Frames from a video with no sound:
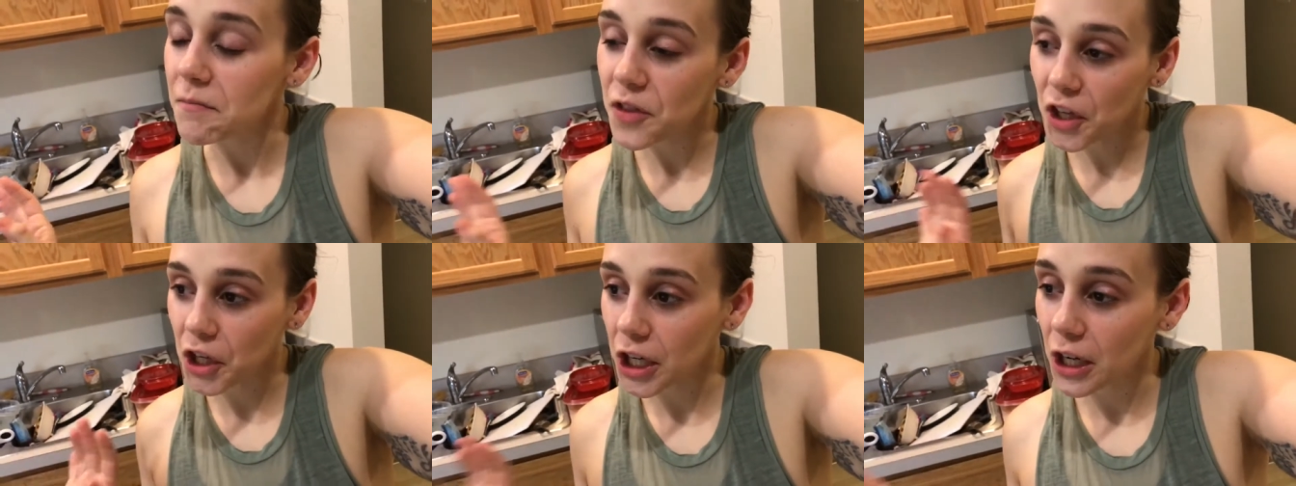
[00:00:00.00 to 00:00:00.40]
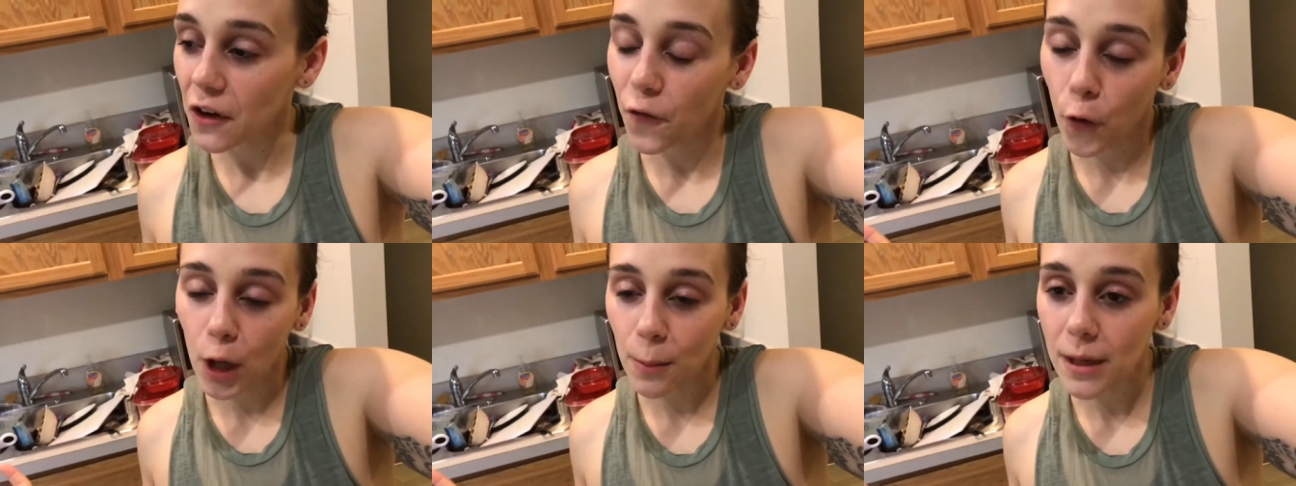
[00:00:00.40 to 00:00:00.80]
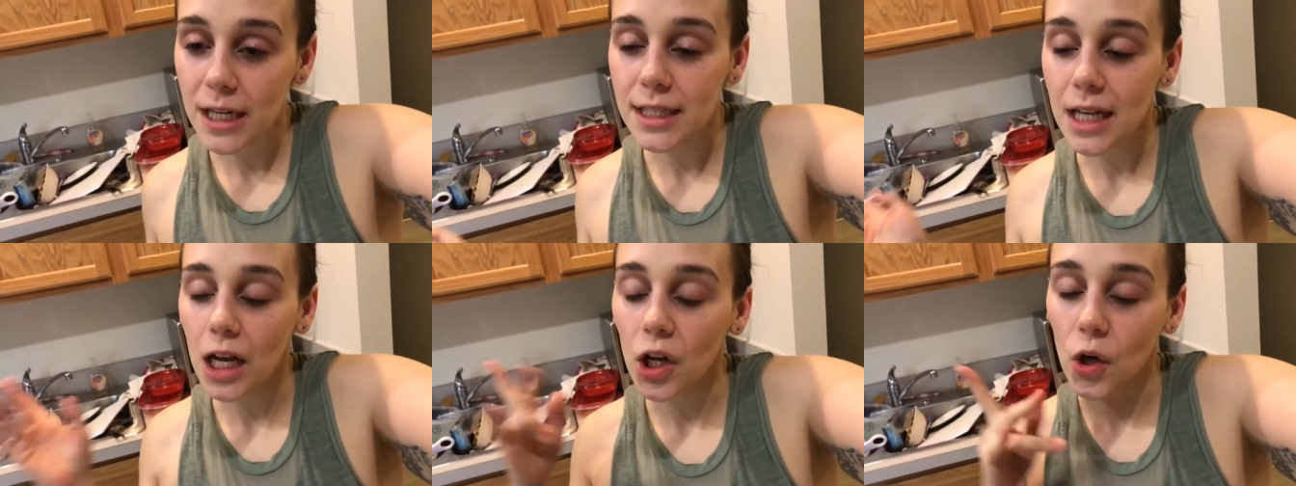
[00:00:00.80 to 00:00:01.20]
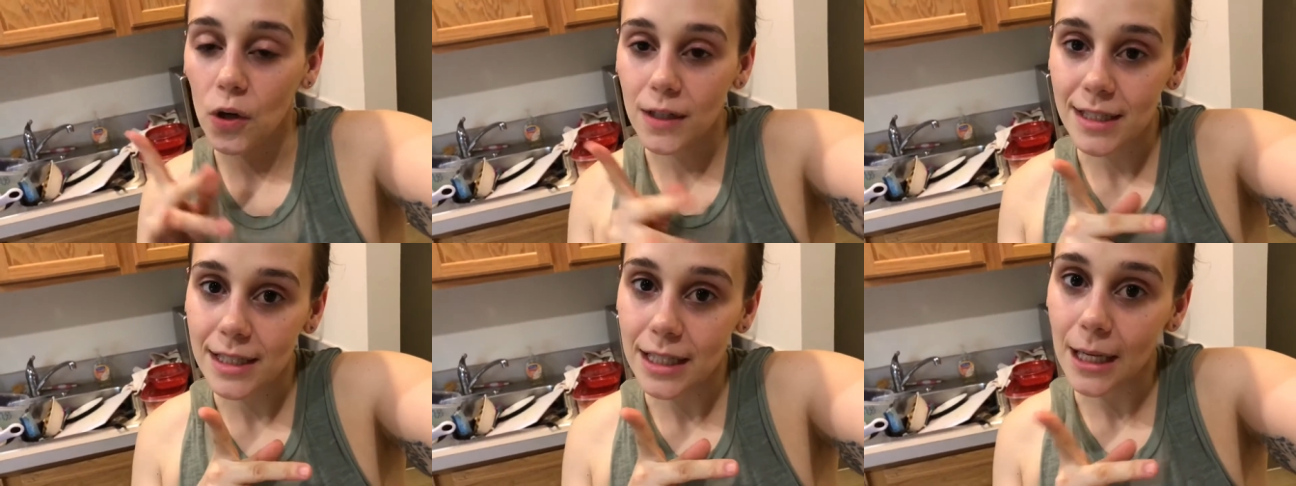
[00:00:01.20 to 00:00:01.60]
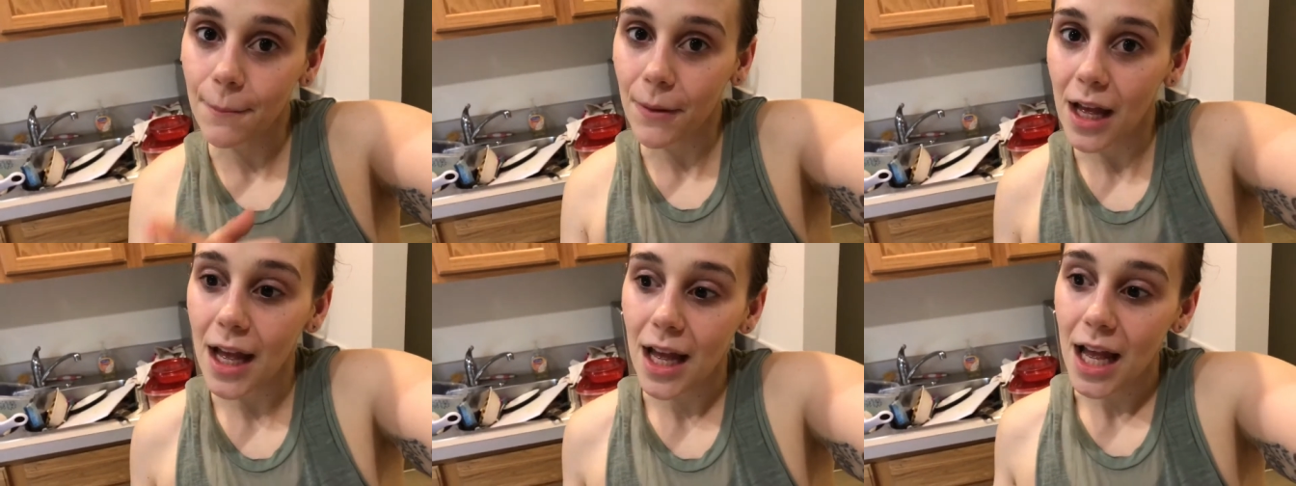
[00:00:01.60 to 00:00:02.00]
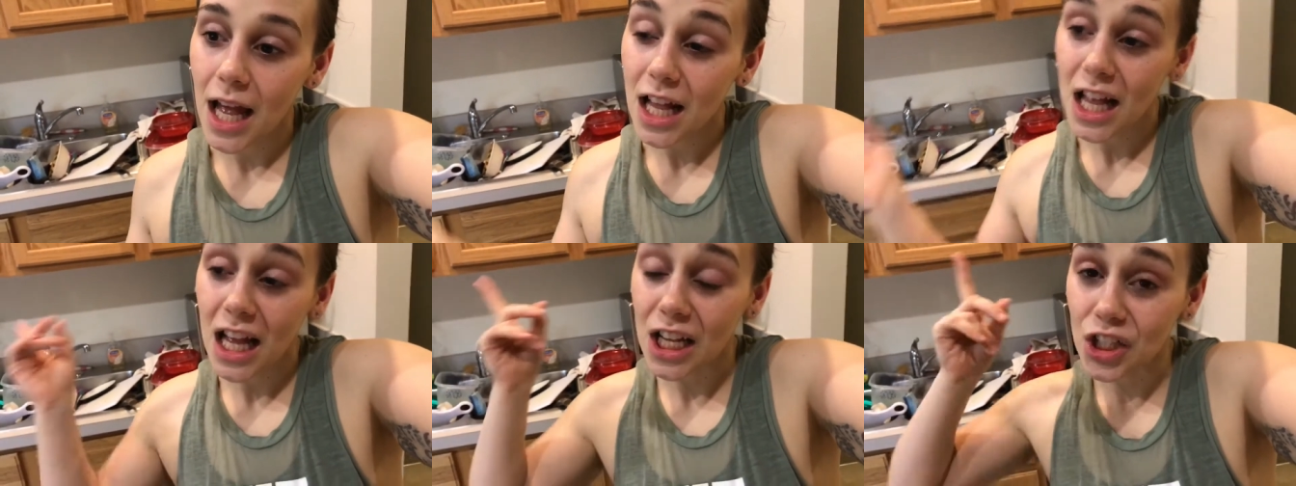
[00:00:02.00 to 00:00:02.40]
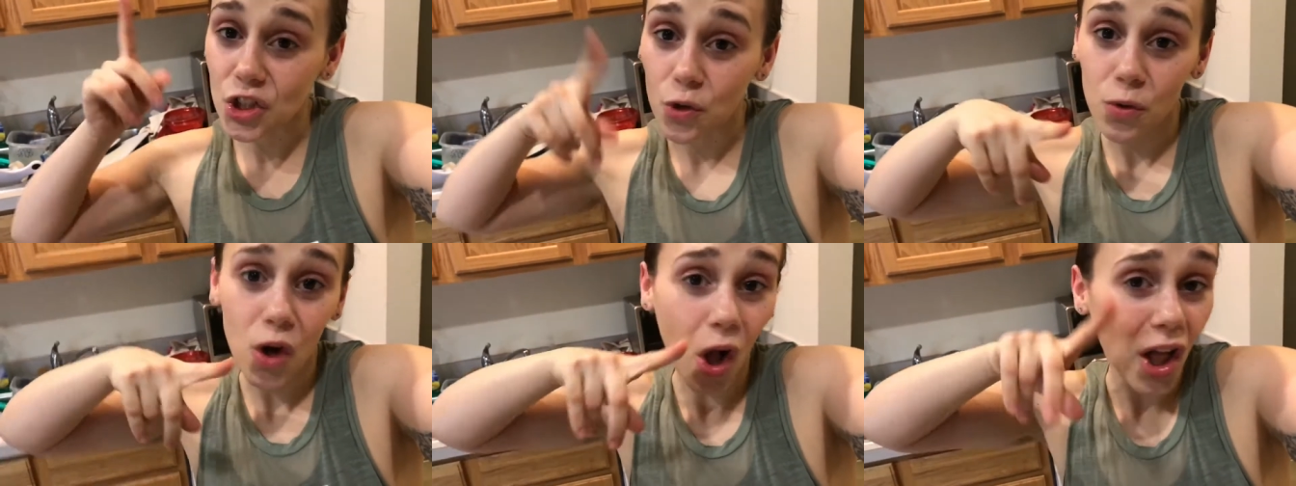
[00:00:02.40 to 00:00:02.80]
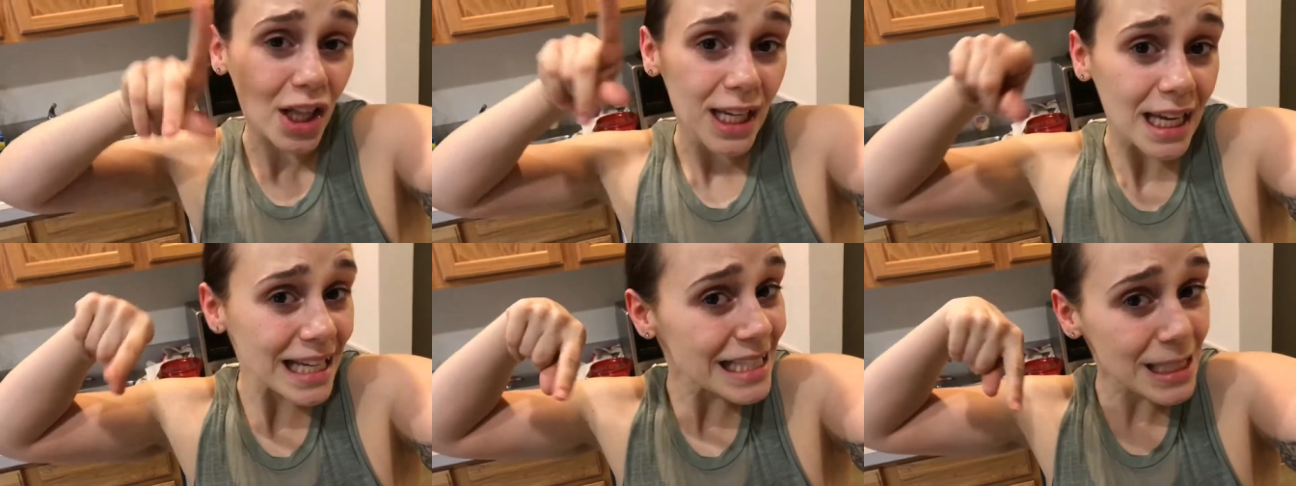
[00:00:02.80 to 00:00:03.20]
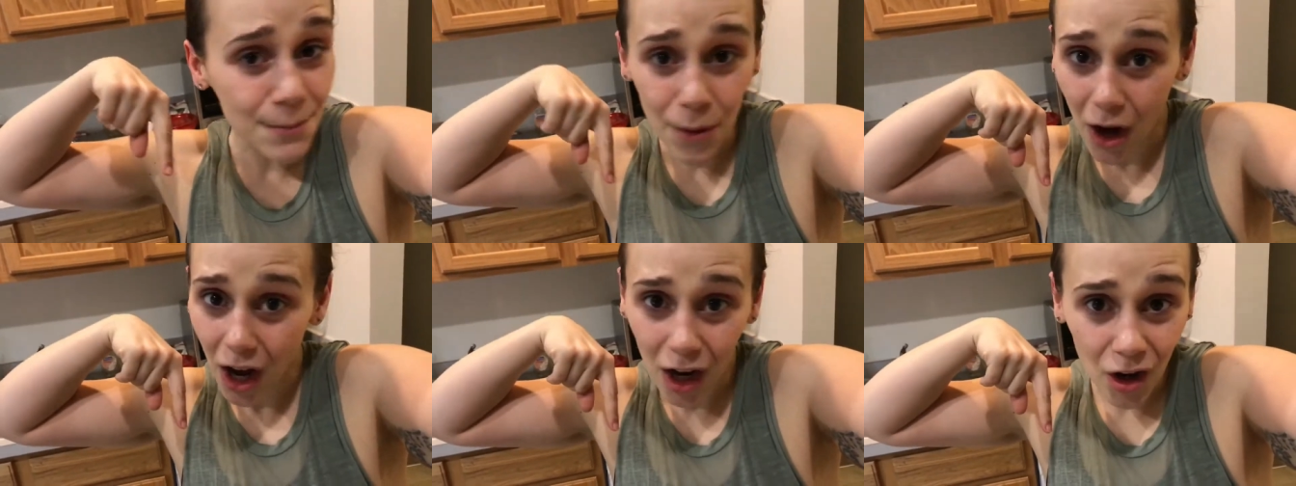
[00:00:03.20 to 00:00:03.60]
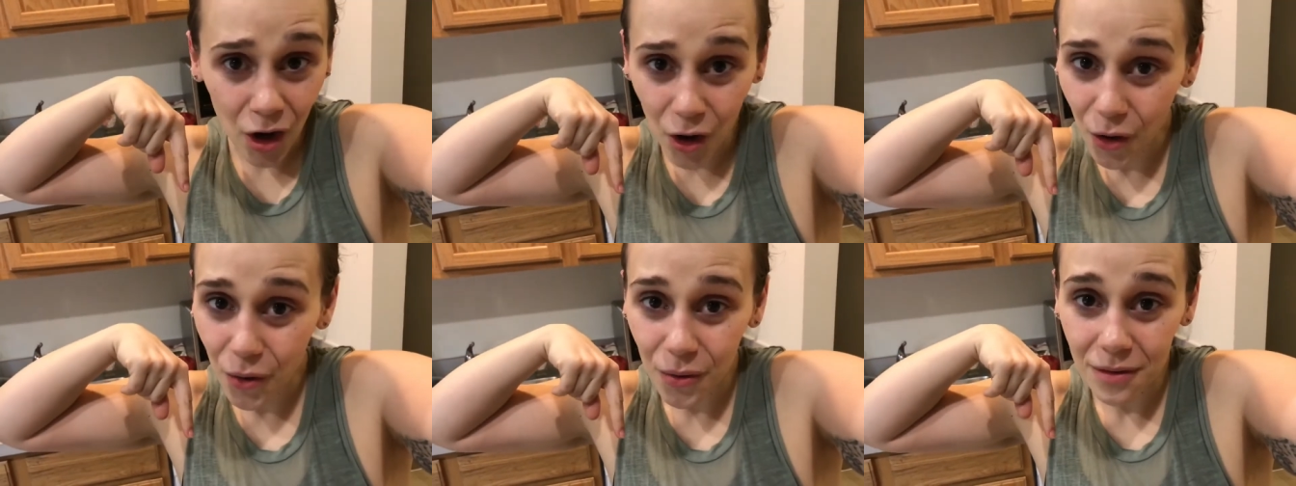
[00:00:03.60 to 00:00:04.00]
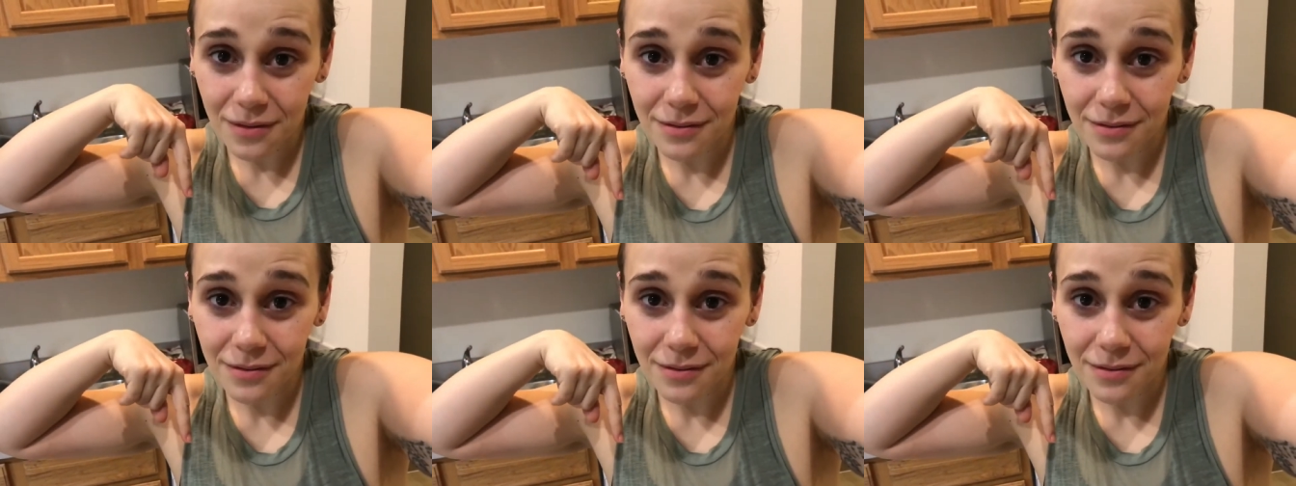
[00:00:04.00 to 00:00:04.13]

30 or 40 minutes and go to sleep and do it all again tomorrow.